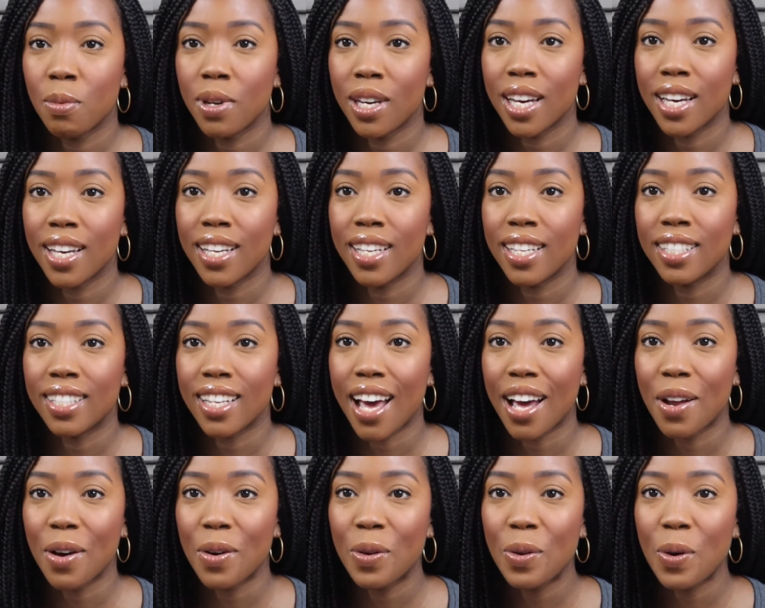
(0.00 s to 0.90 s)
Because
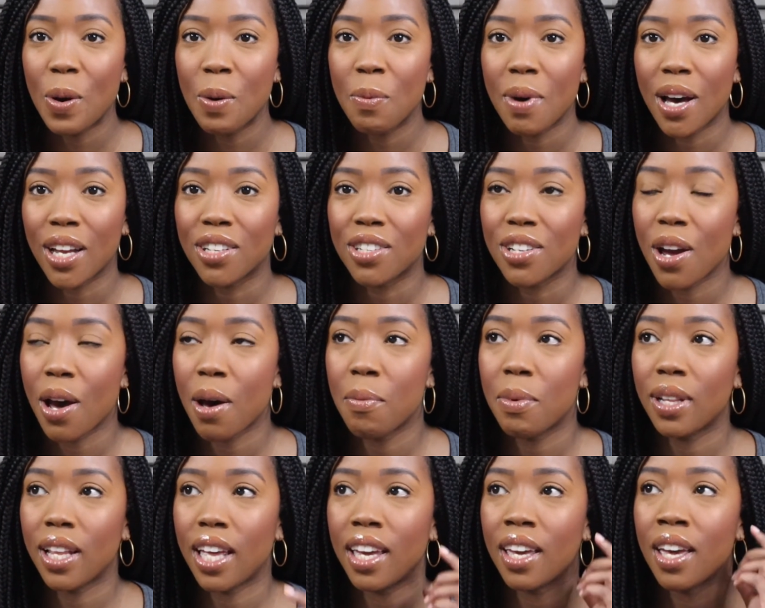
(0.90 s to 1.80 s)
I don't know about y'all,
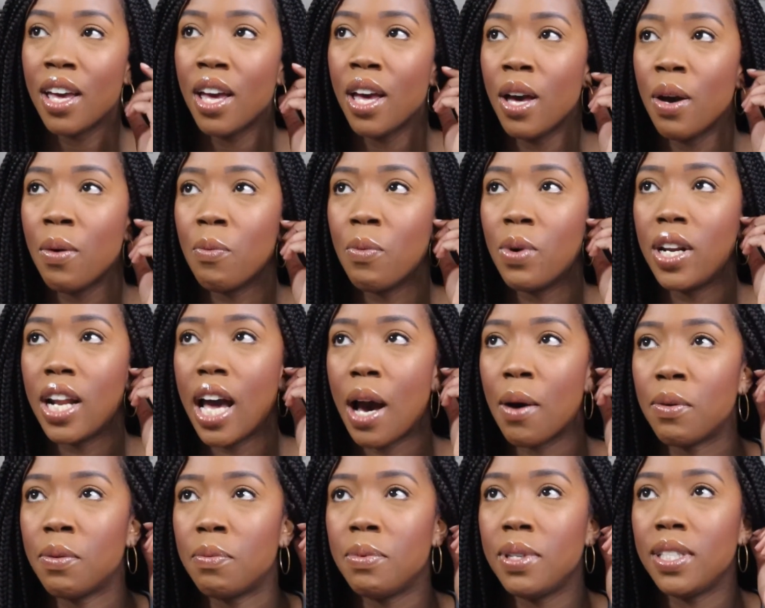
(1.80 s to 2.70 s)
but like when
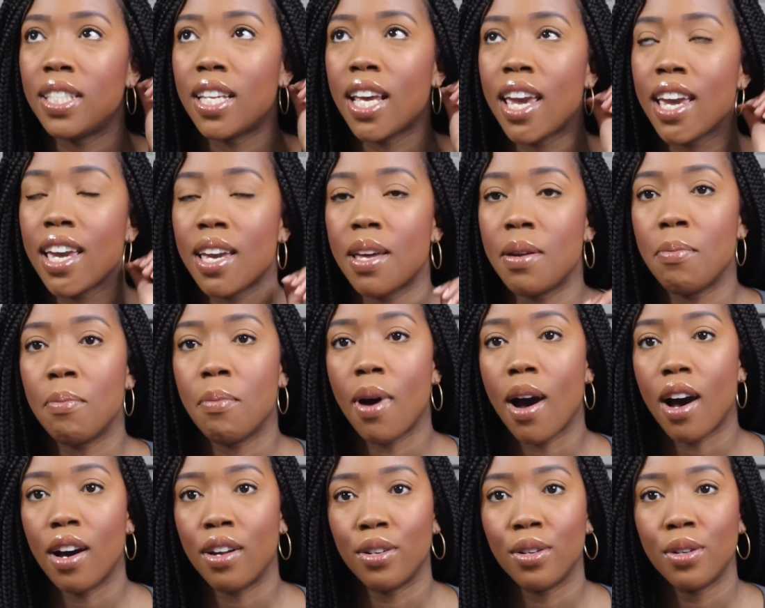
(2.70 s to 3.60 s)
I would be taking
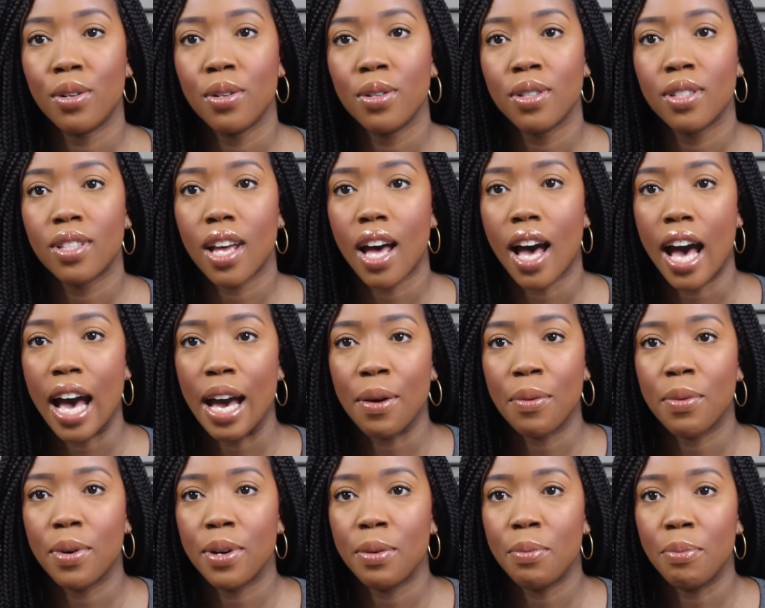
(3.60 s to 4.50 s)
models, I
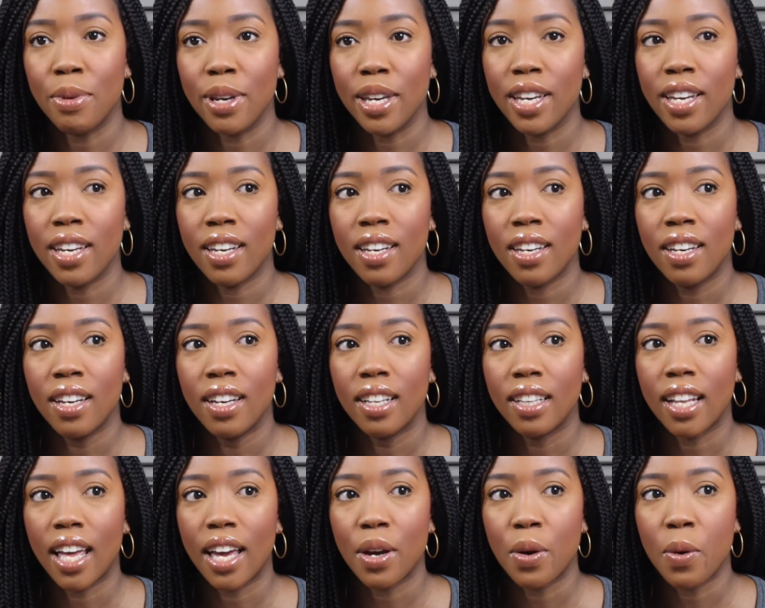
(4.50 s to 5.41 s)
would be
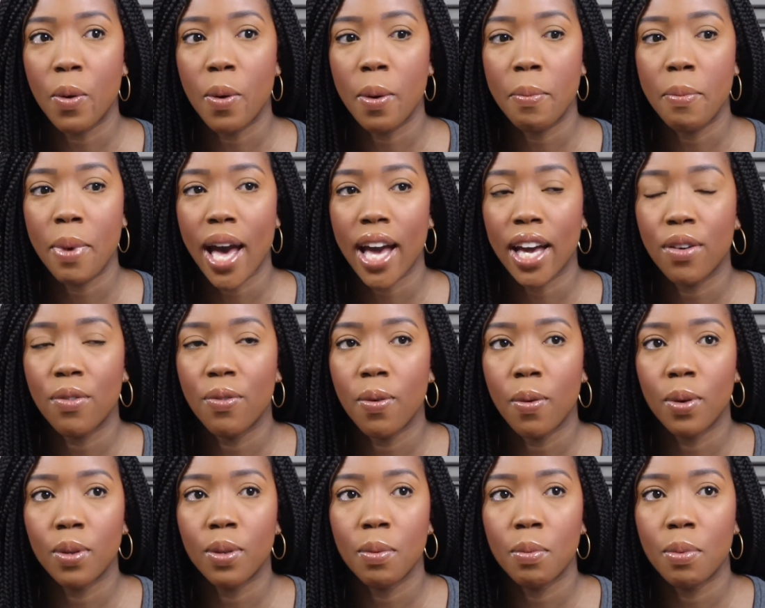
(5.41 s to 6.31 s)
like going back and
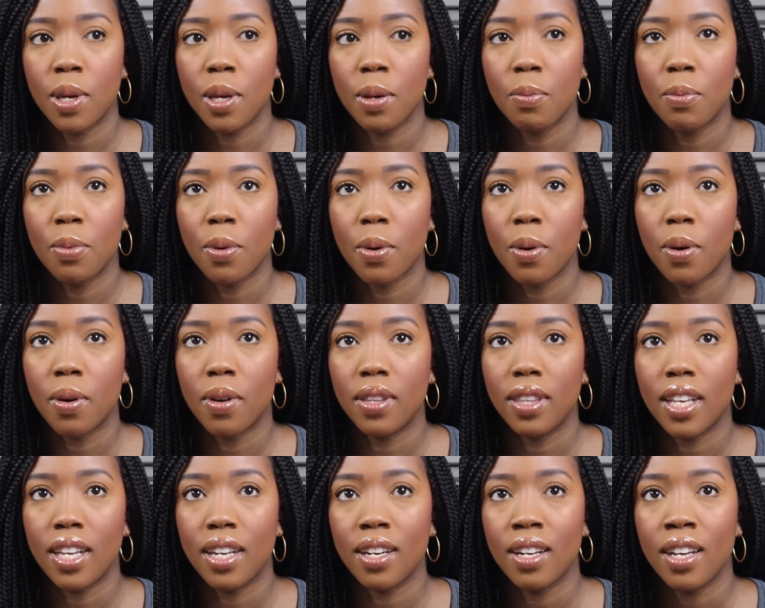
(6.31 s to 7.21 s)
forth with people,
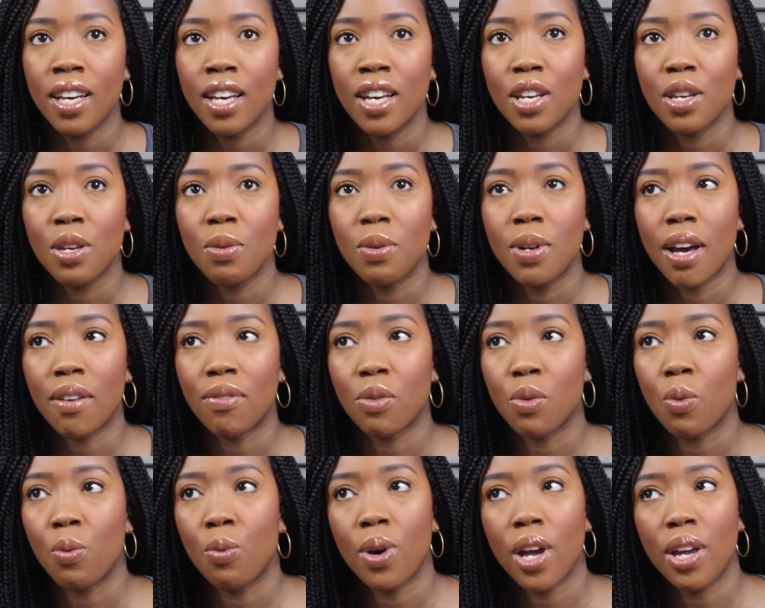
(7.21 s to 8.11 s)
and then you'd have
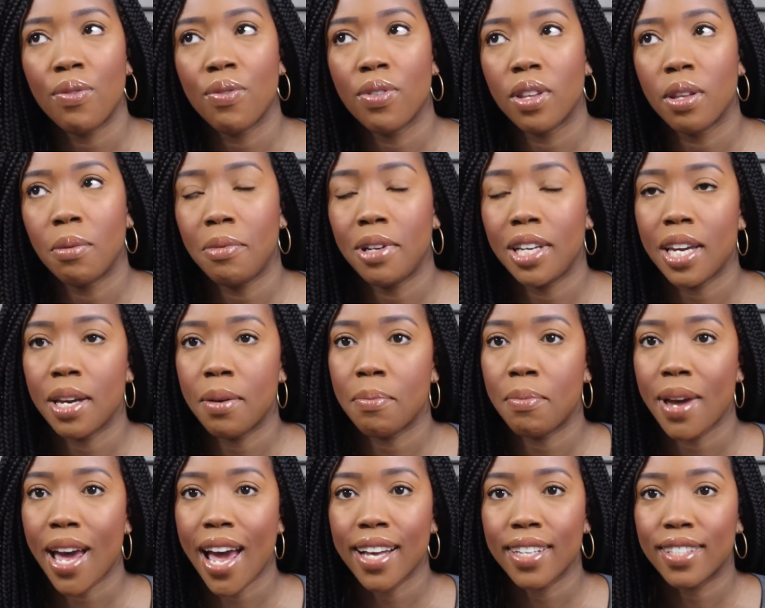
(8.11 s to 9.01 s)
to wait for them to get
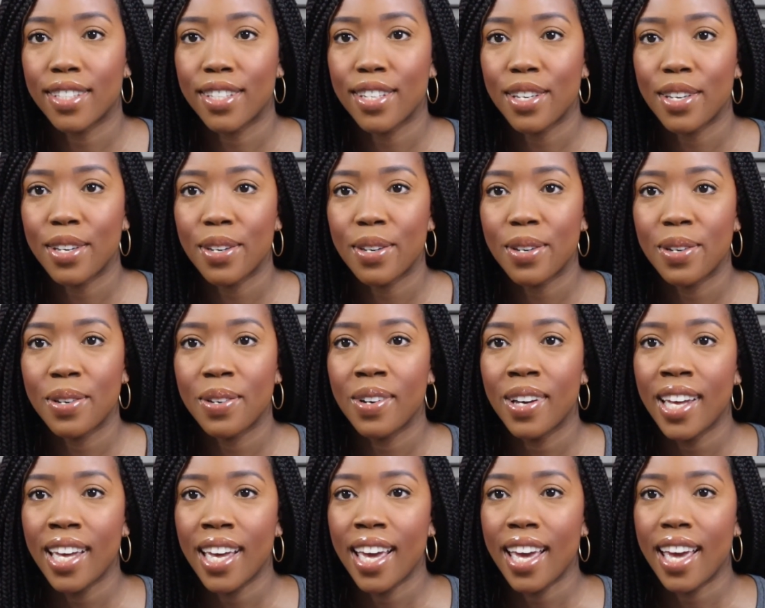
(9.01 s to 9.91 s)
back to
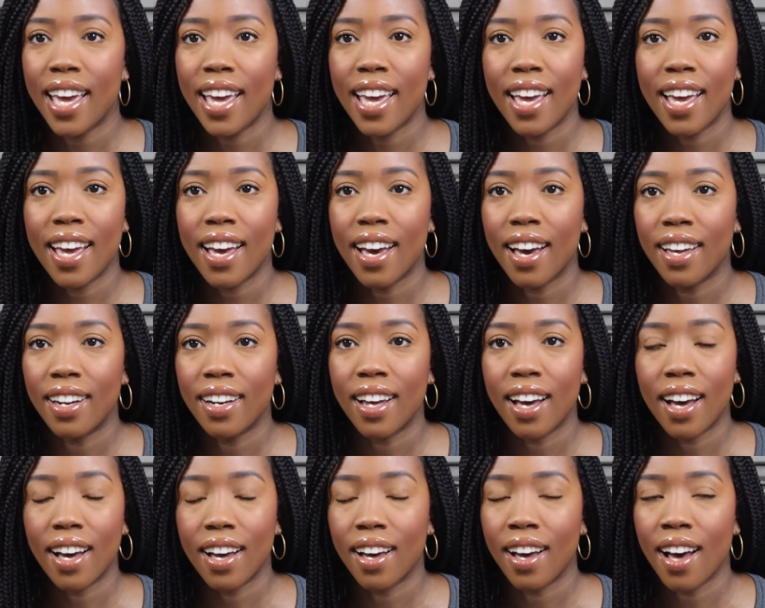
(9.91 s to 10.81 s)
you, and
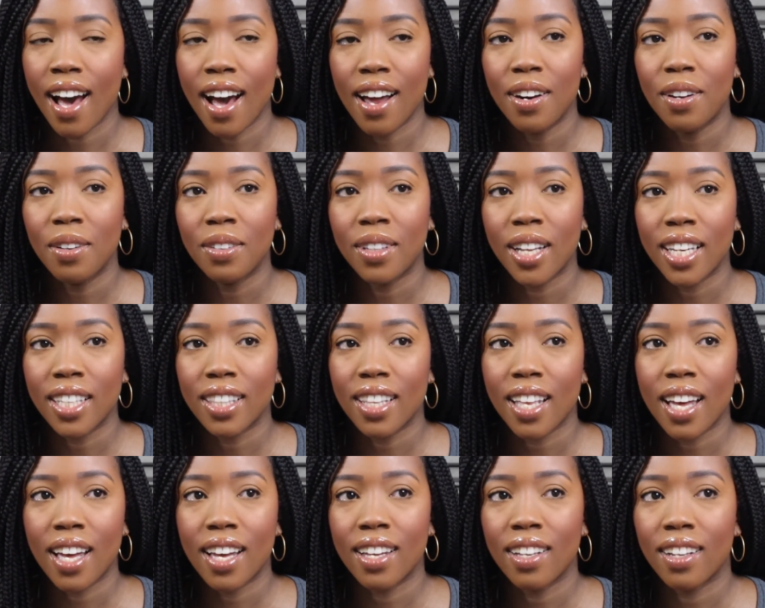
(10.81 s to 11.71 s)
I don't like
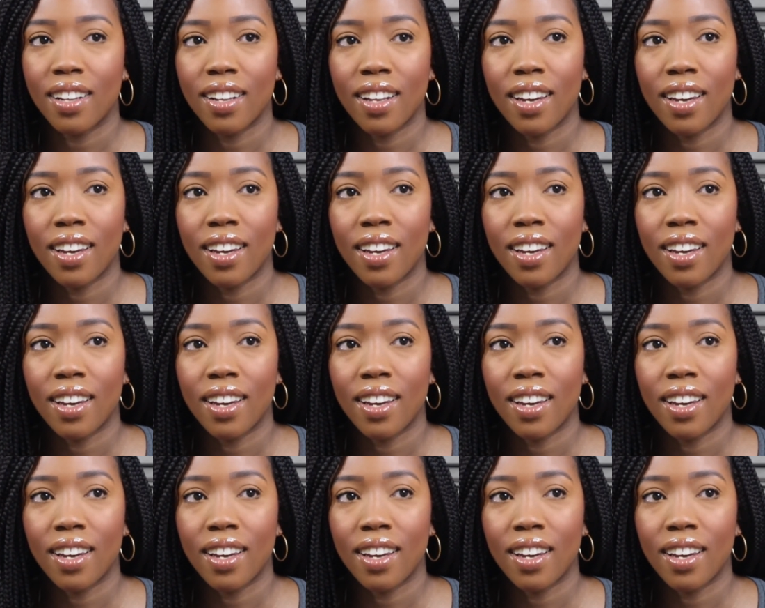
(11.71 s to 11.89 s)
that.